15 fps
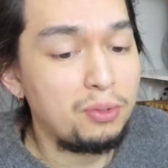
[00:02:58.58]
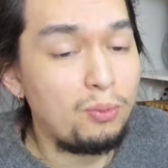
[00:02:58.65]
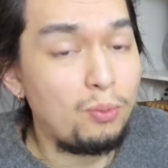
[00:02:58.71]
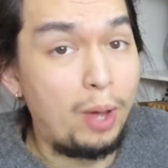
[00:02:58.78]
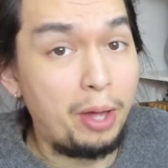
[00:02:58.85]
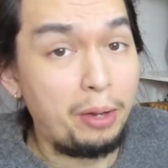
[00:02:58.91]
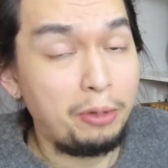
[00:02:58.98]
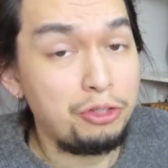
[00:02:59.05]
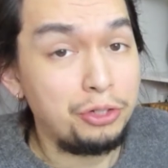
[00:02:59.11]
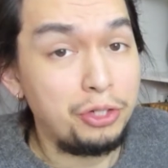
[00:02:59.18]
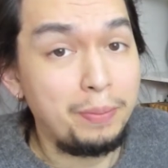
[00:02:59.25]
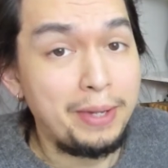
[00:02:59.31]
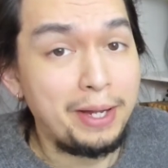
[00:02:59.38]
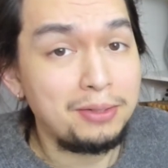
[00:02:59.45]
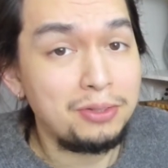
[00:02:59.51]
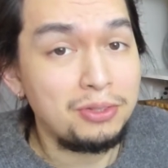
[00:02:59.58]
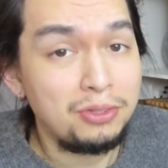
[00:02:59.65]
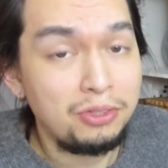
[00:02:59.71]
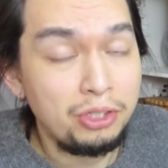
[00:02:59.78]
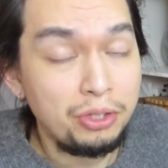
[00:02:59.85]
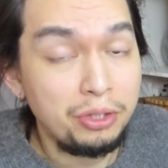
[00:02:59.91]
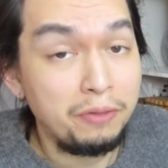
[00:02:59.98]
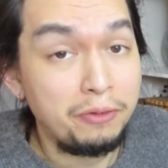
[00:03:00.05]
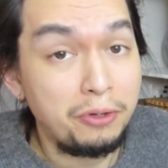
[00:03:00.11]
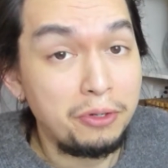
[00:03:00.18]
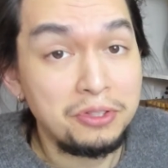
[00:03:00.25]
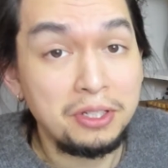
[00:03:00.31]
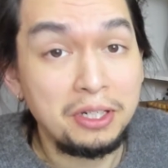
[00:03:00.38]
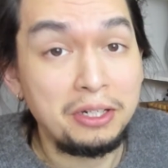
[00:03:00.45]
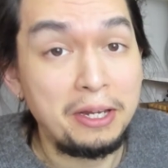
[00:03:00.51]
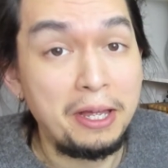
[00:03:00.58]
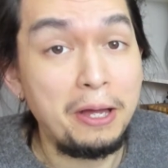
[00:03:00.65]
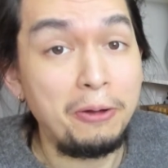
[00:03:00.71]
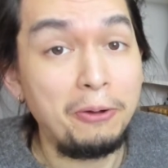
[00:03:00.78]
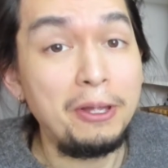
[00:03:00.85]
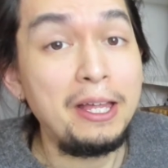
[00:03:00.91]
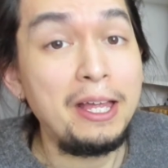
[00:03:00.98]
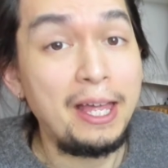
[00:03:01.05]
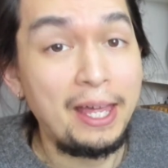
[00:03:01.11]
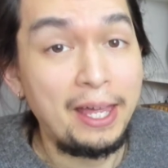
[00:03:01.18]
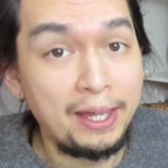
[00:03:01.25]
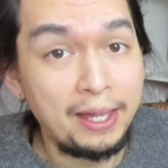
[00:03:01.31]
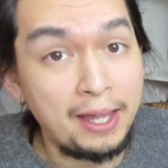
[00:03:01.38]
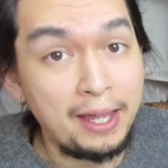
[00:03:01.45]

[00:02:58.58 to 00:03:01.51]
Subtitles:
why don't you go back to university now and